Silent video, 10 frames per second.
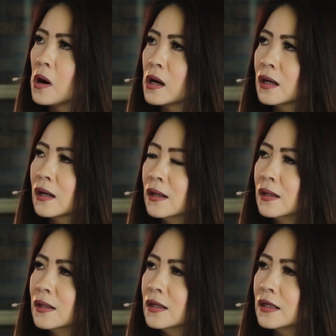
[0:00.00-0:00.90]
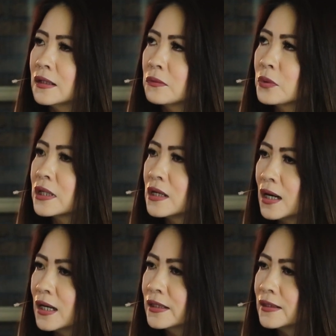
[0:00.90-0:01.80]
walk with
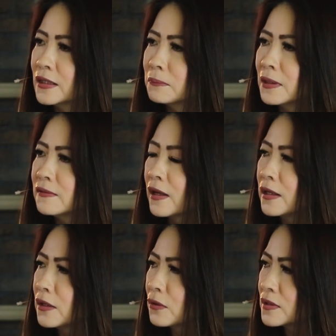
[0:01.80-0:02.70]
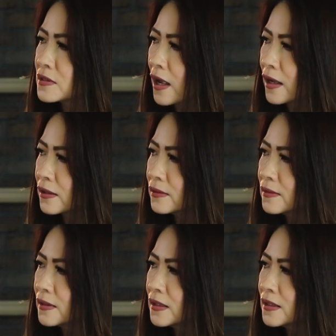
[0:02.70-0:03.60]
God and maintaining your
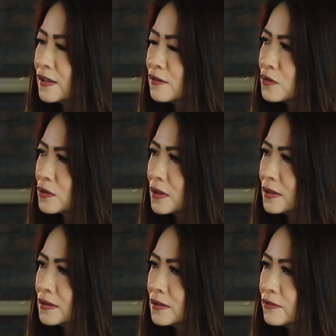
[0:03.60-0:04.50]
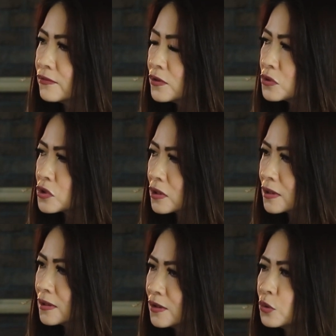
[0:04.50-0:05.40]
integrity into the
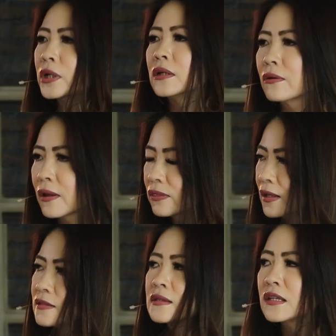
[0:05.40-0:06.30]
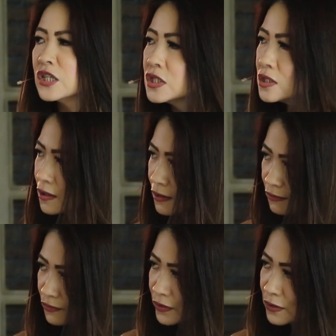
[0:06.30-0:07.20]
future, doing the right thing, is it
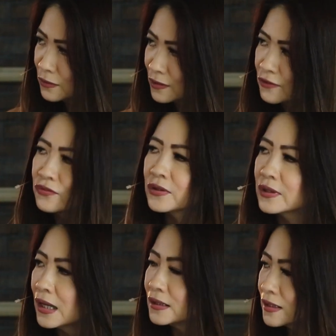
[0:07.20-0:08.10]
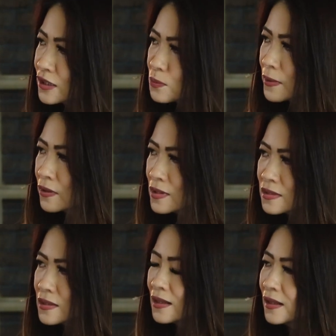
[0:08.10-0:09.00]
easier for you after that
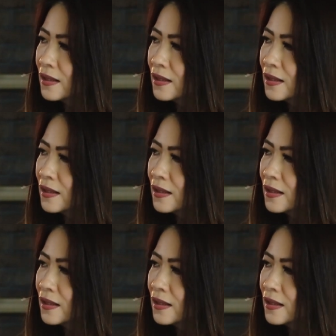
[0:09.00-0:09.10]
experience?